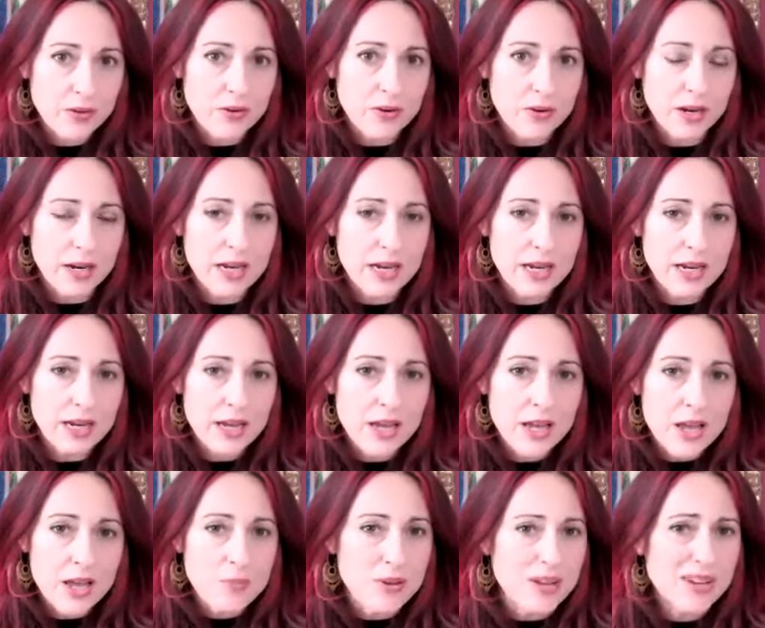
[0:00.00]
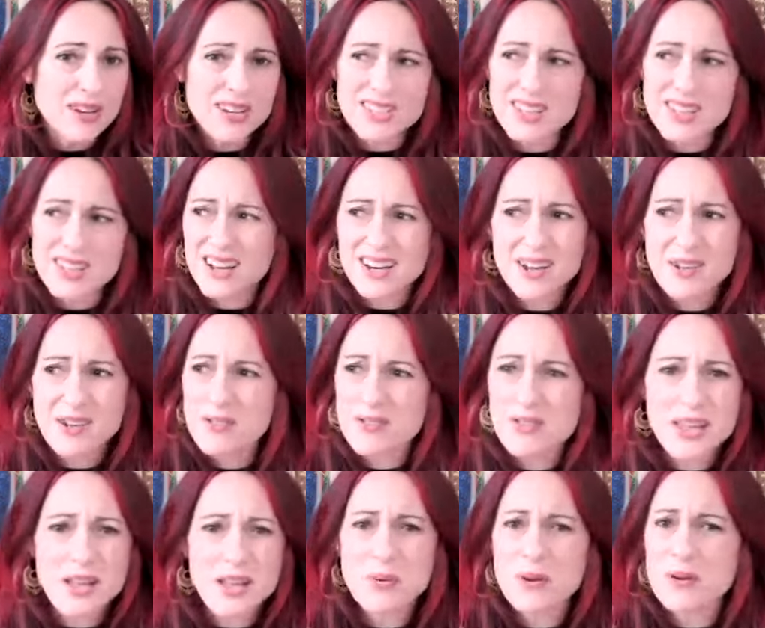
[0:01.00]
Right? because I don't
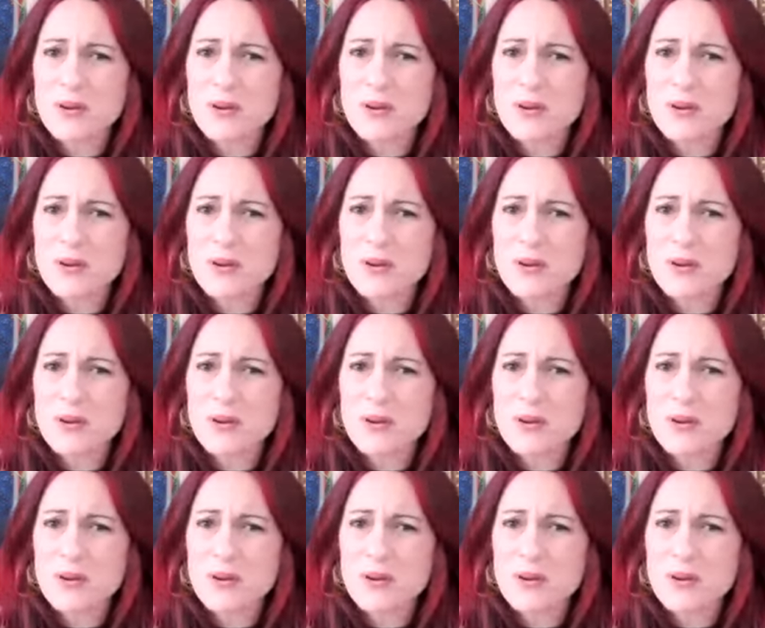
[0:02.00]
think